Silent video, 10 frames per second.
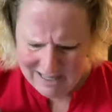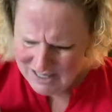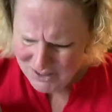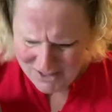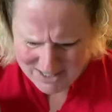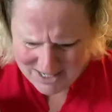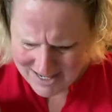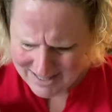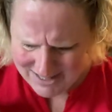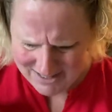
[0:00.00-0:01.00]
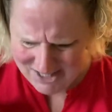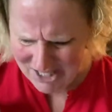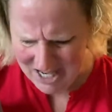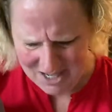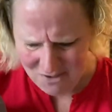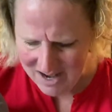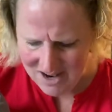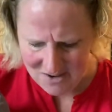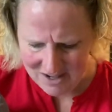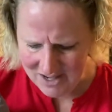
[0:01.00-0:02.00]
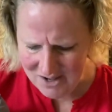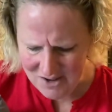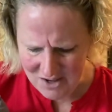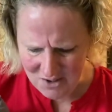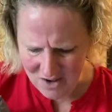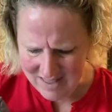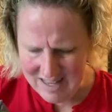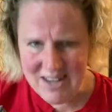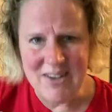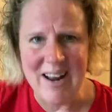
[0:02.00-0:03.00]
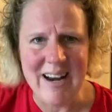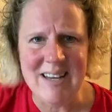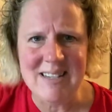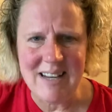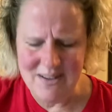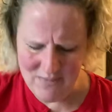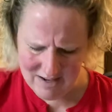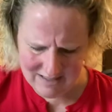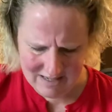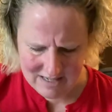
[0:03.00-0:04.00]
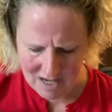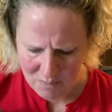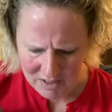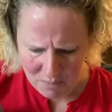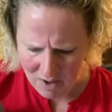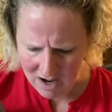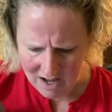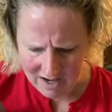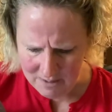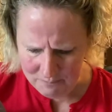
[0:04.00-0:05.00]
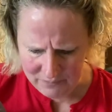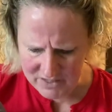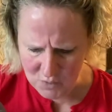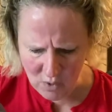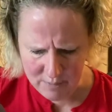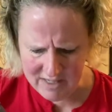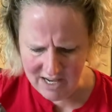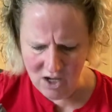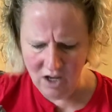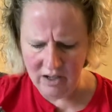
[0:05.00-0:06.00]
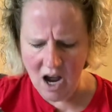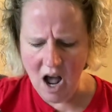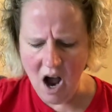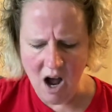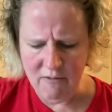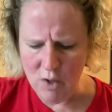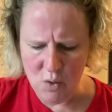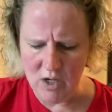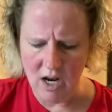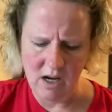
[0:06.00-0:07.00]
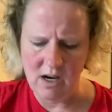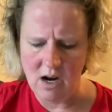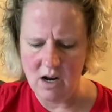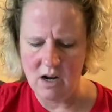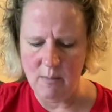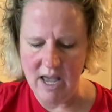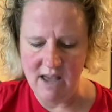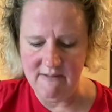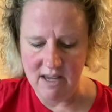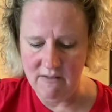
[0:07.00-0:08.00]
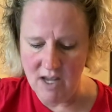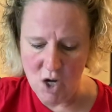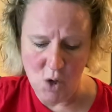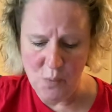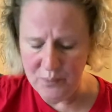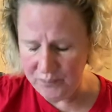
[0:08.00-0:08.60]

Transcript: So I just started checking around, and you know how great the internet is. I stumbled upon this website called Avocom, A-V-V-O,